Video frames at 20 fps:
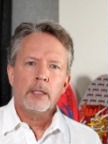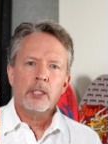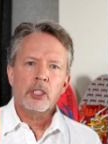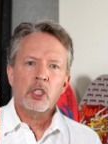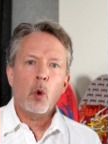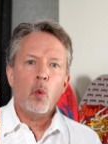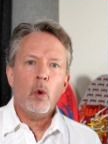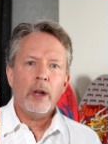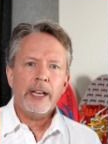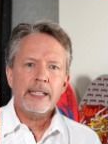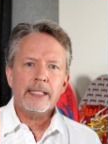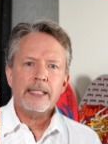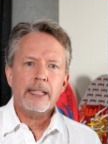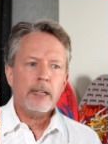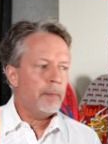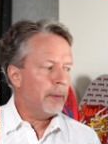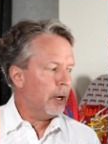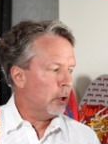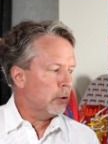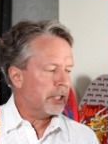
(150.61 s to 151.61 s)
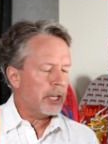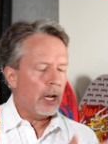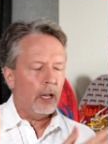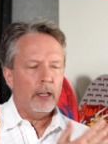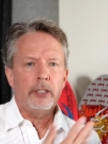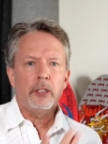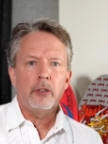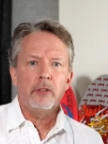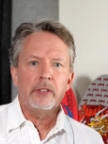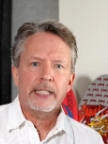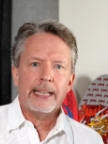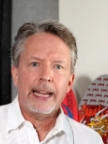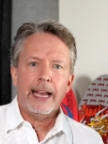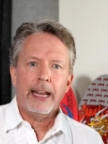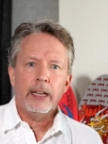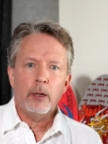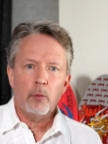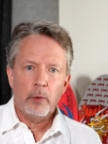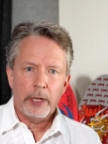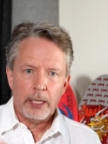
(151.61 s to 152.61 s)
So what is it about Solitude
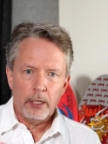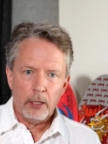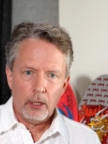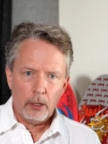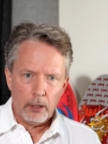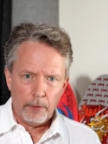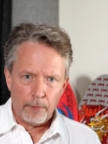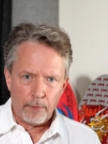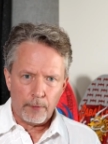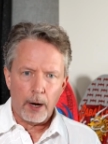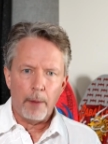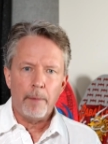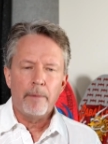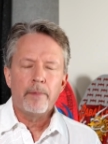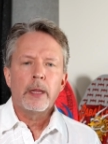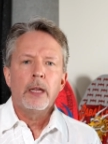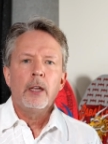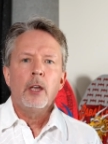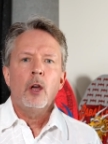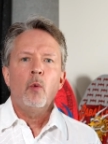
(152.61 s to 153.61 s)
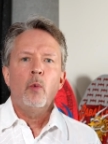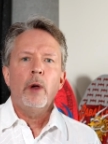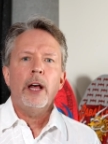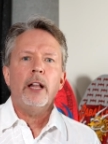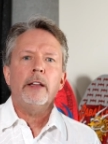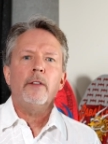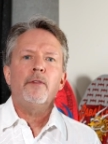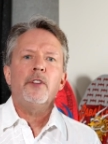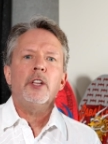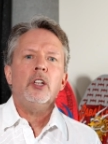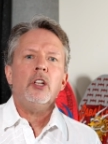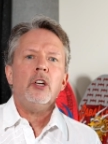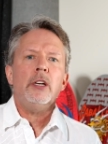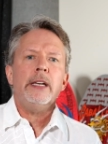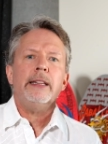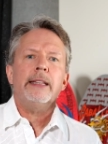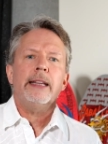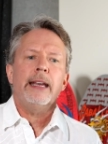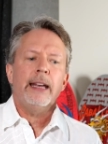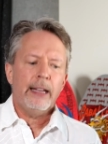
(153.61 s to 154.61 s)
Standing we can learn from? Well, if you
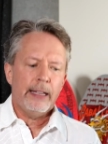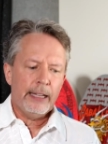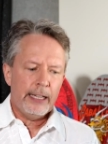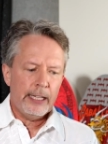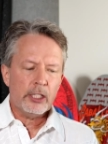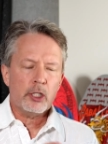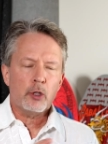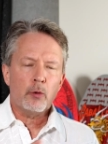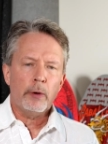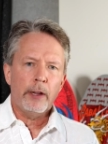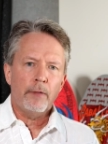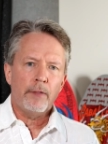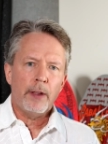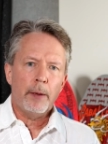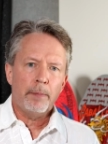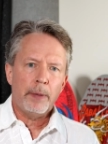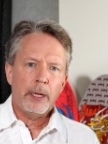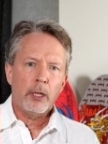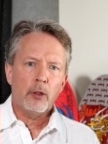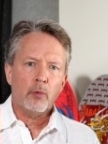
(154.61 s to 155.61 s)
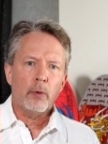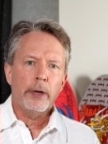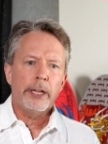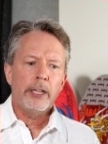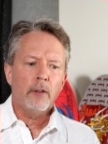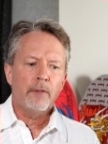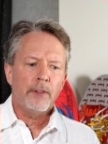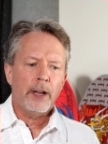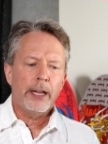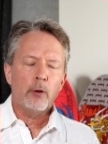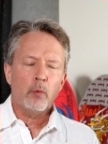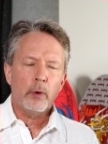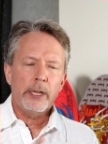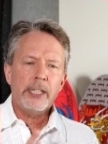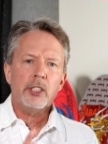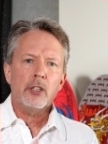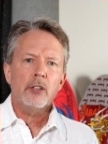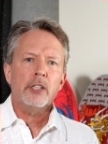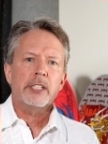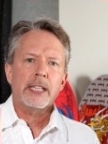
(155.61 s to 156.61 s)
look at the history of M P three, you'll find a
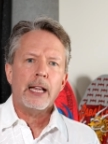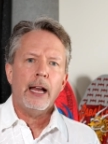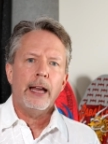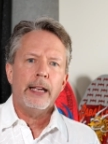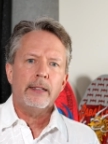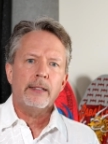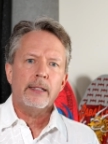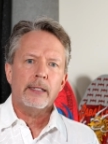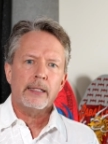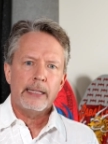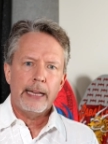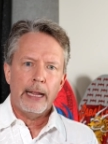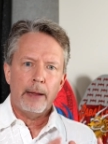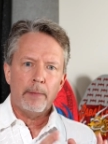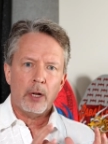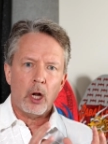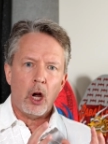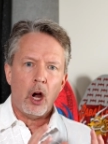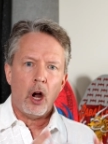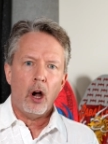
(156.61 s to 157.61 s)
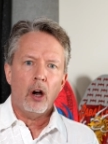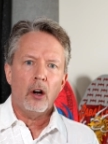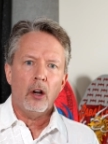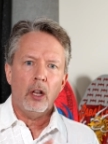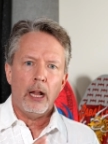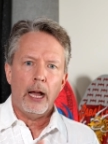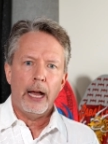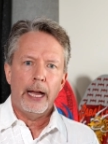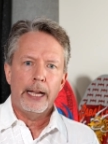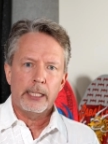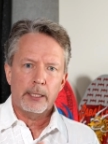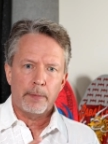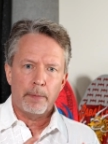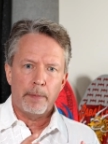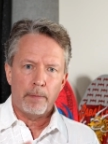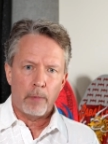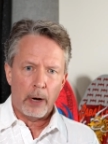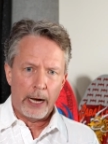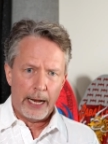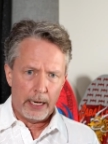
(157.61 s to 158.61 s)
research scientist named Karl Heinz
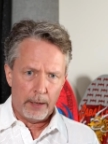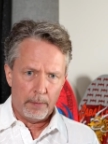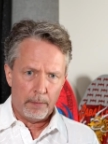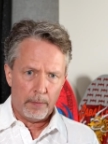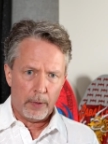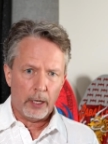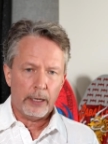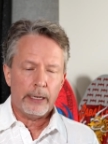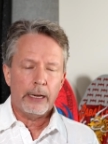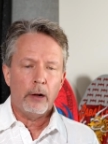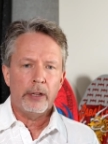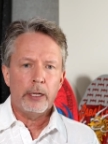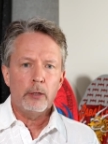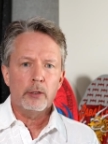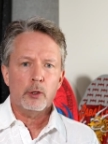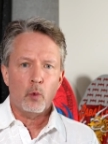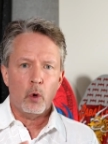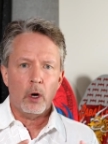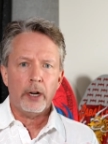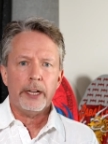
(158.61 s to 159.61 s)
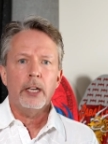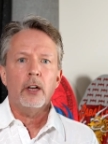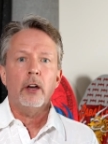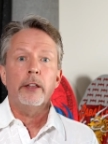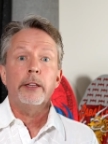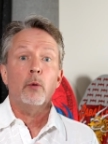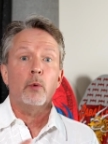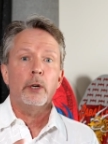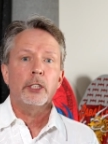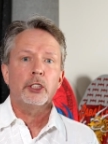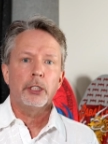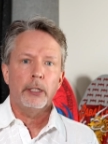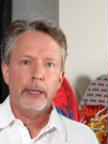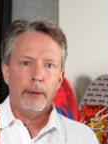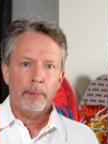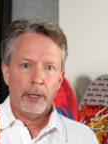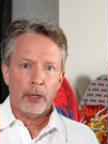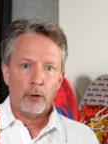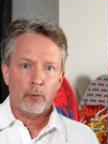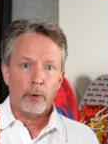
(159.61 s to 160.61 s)
Brandenburg. Now, he was working on the original
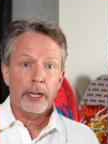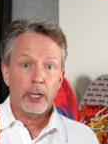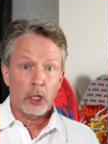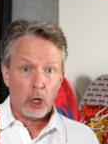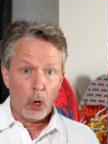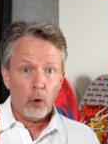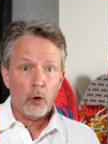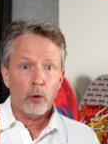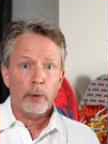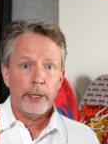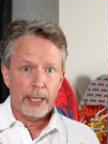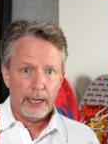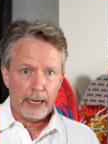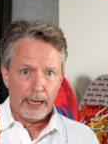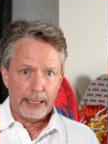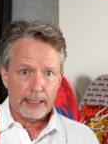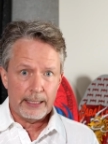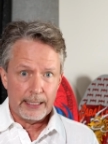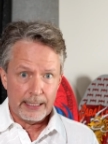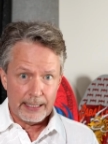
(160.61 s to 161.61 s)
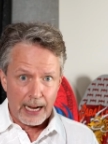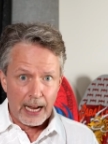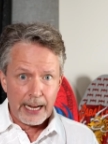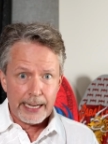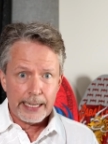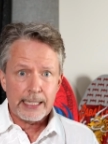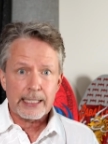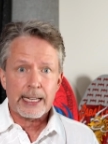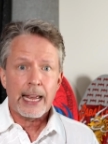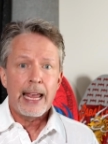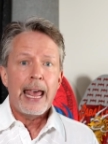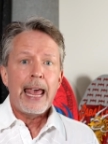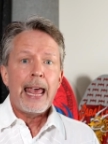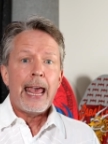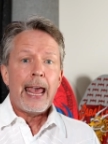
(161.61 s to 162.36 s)
M P three encoder in the nineteen nineties,